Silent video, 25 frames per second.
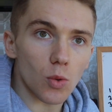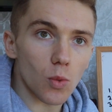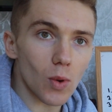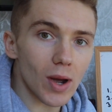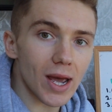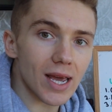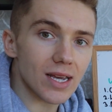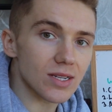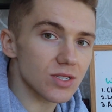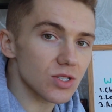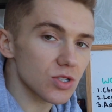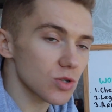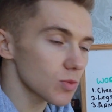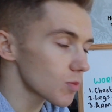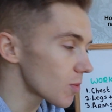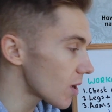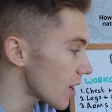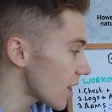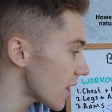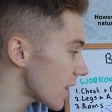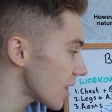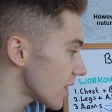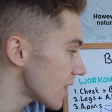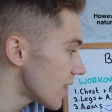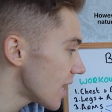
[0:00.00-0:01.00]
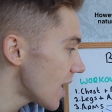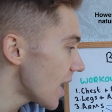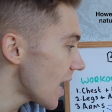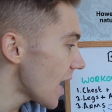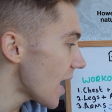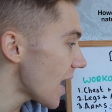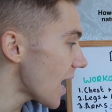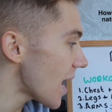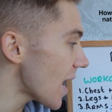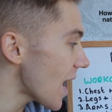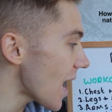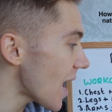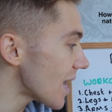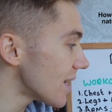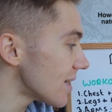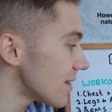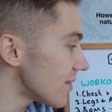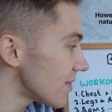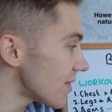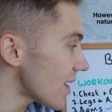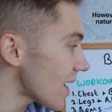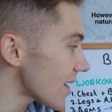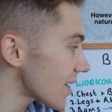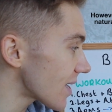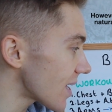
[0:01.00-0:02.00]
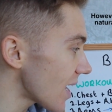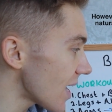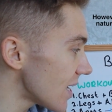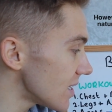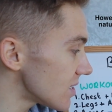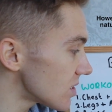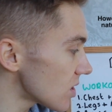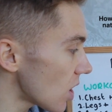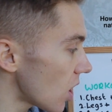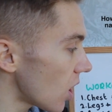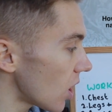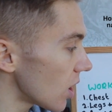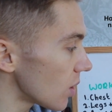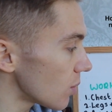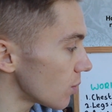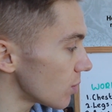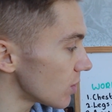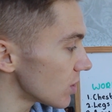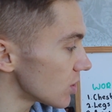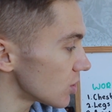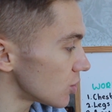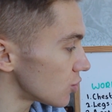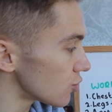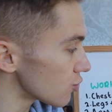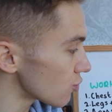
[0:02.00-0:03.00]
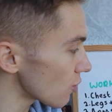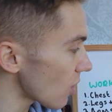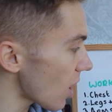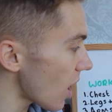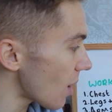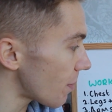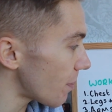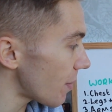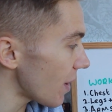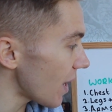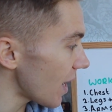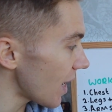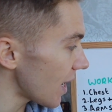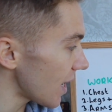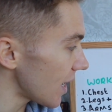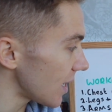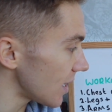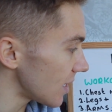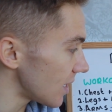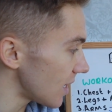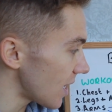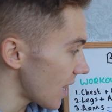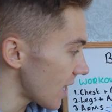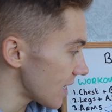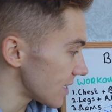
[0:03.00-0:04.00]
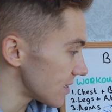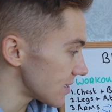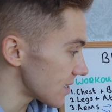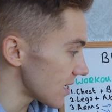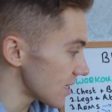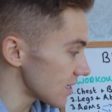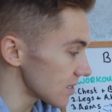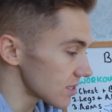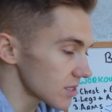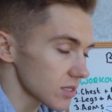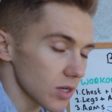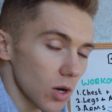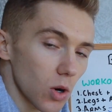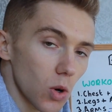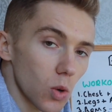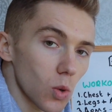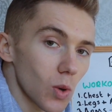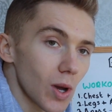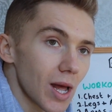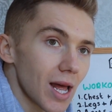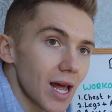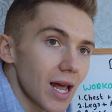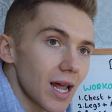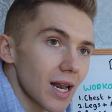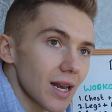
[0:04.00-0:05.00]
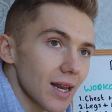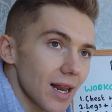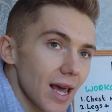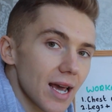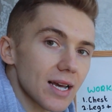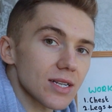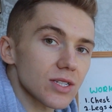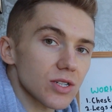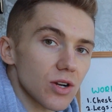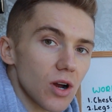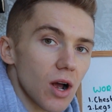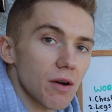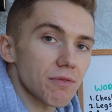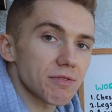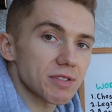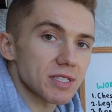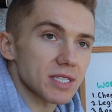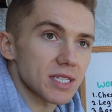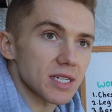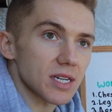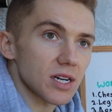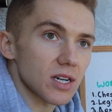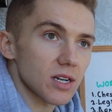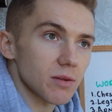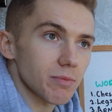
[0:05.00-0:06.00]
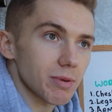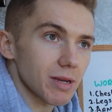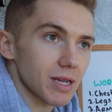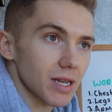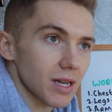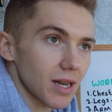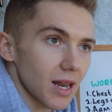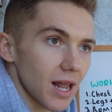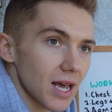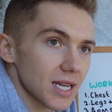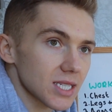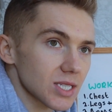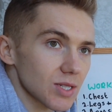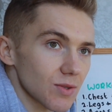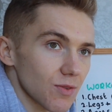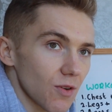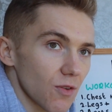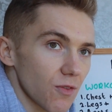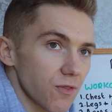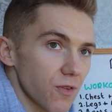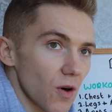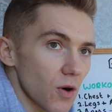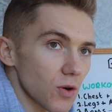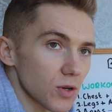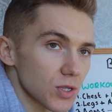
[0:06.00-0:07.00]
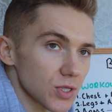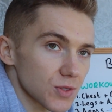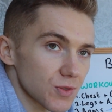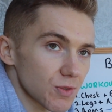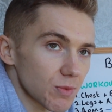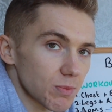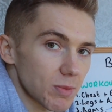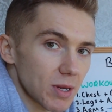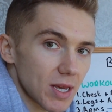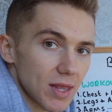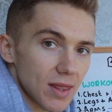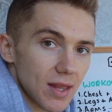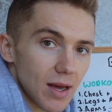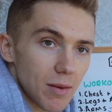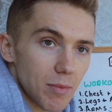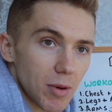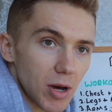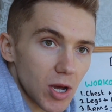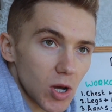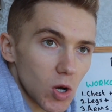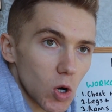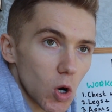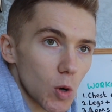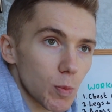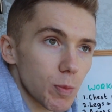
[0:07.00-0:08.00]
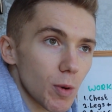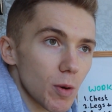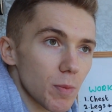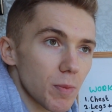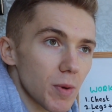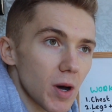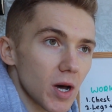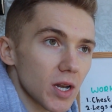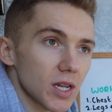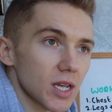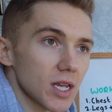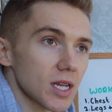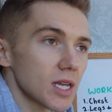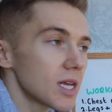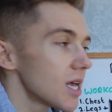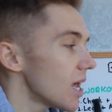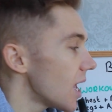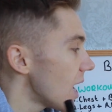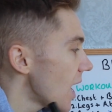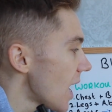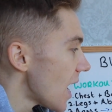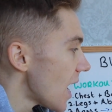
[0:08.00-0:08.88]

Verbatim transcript: away somewhere, uh, and in that case I will drop a leg day. So legs are obviously going to be less of a focus for me than my upper body.